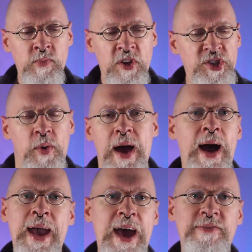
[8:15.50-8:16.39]
So
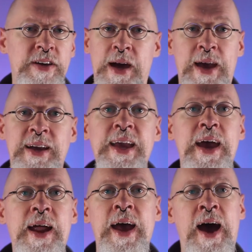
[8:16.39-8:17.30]
I, I have a, I,
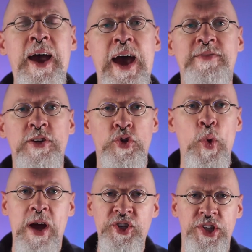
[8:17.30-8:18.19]
again, I, I have a
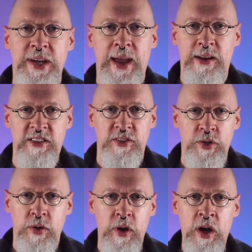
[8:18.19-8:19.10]
grudge against
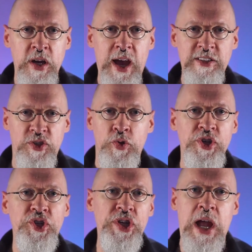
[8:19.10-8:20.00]
against
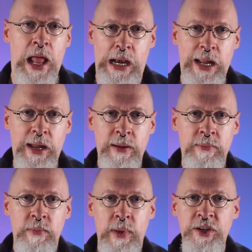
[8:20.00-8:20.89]
Christianity.
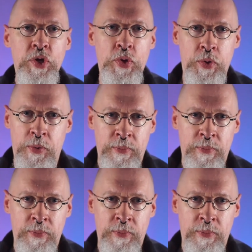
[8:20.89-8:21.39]
I do,